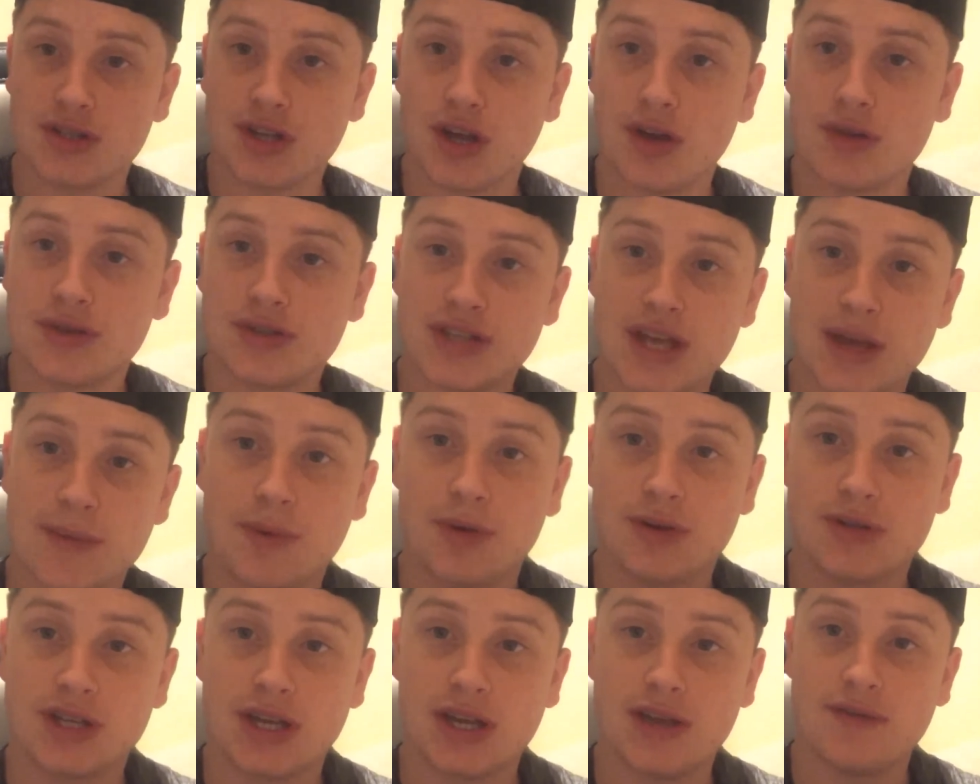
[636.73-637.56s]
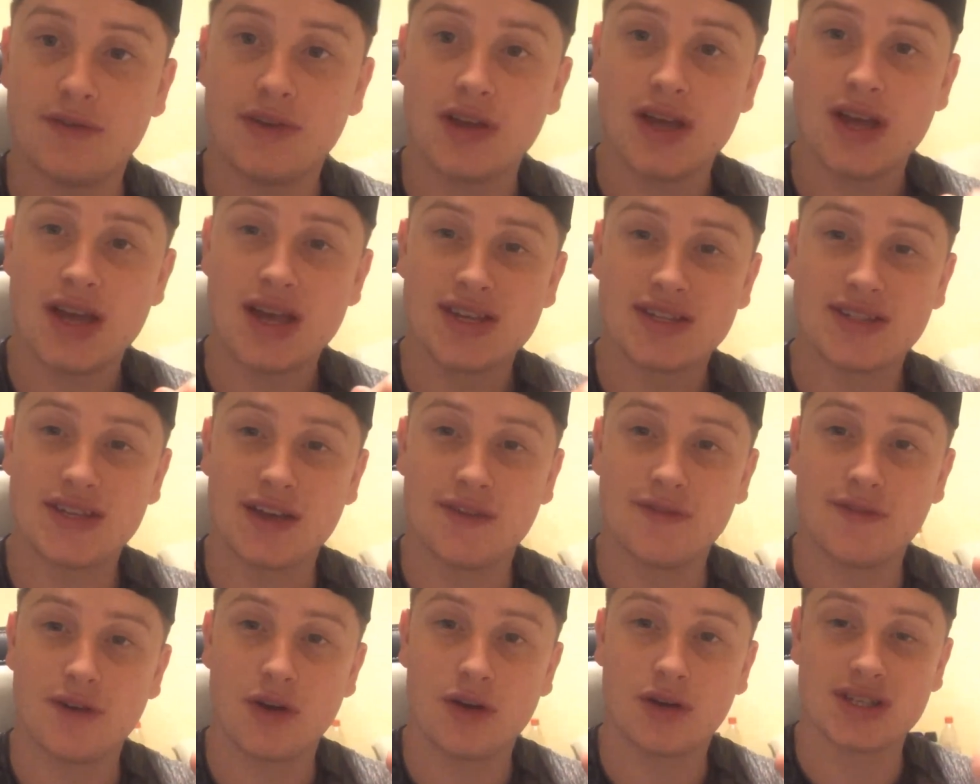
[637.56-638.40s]
So stay positive,
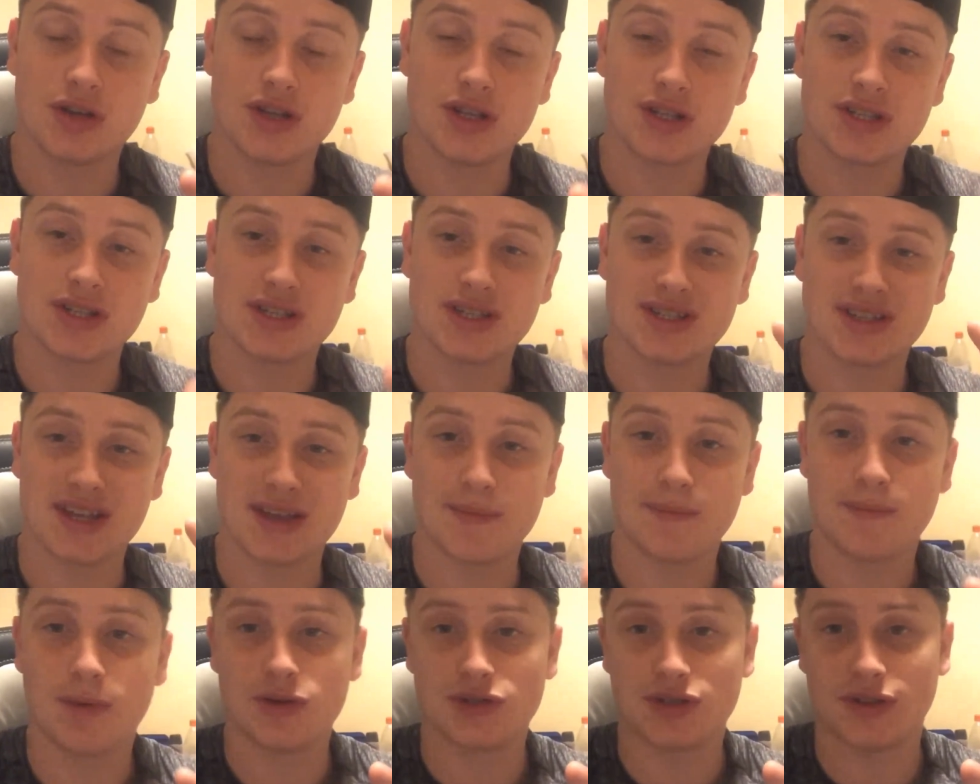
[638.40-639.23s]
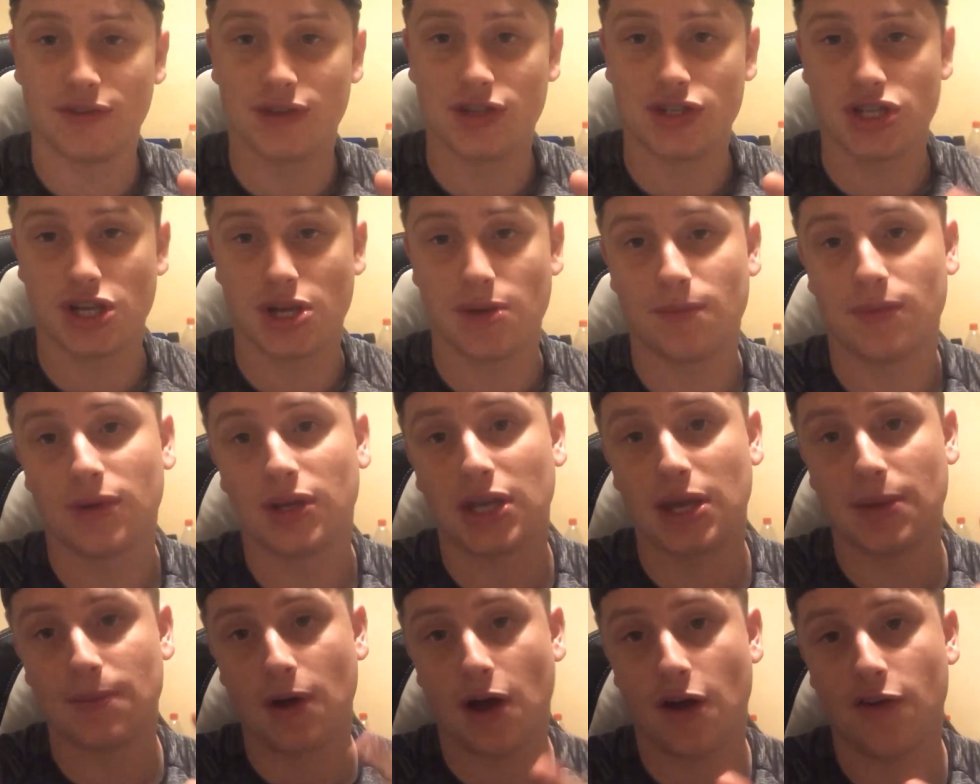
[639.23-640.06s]
stay focused, stay positive in the gym,
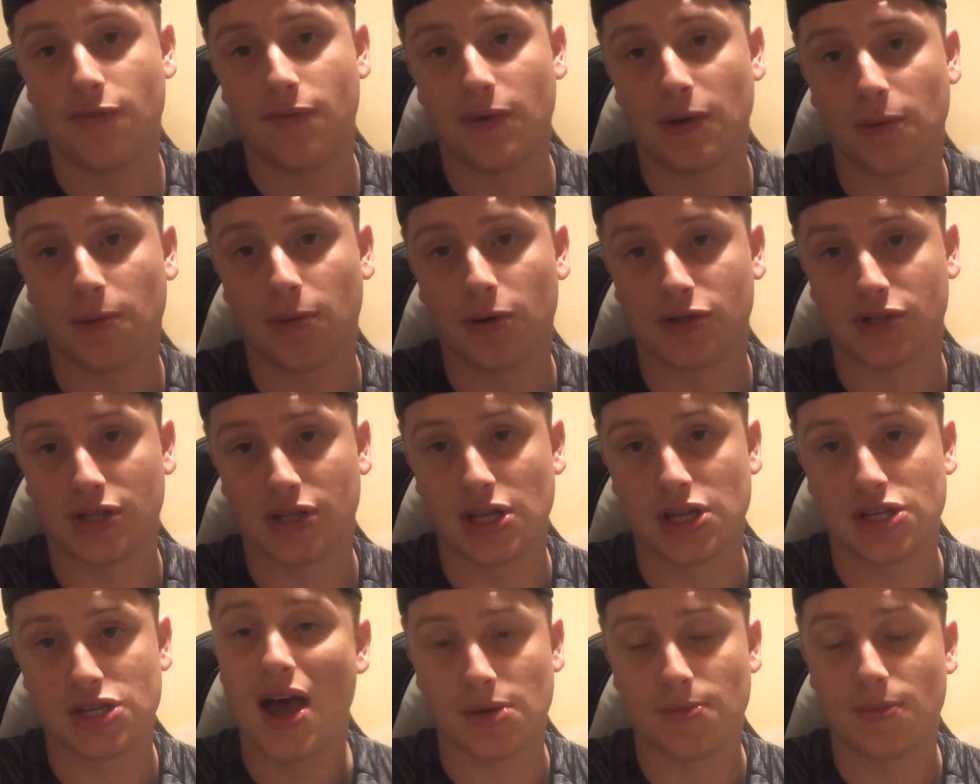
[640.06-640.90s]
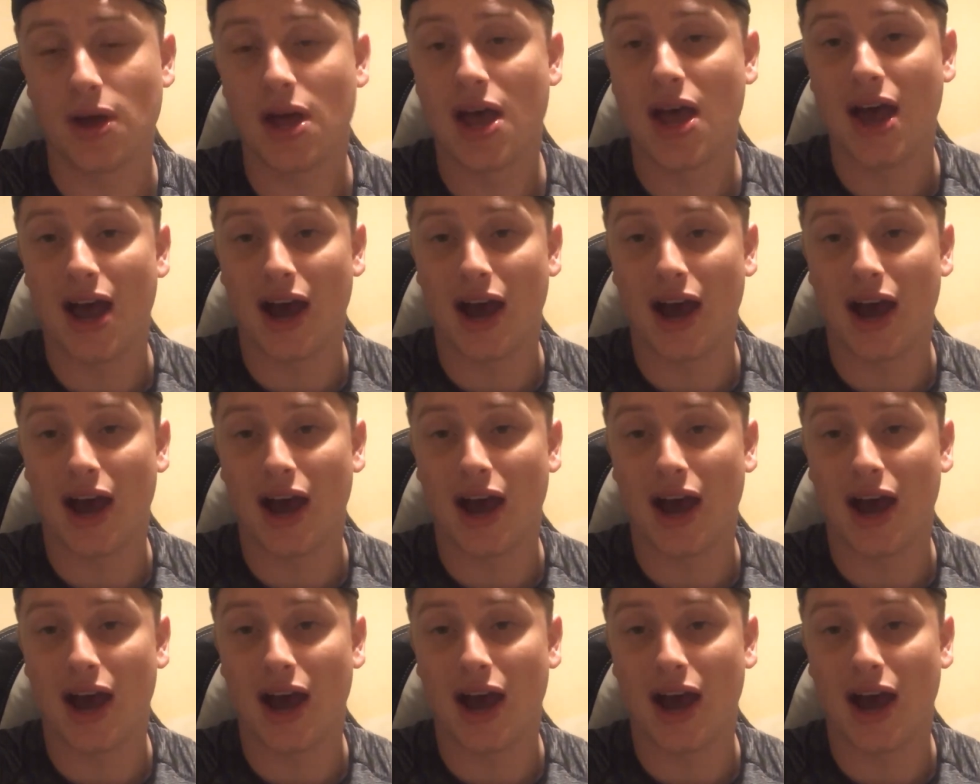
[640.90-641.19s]
keep other people positive in the gym.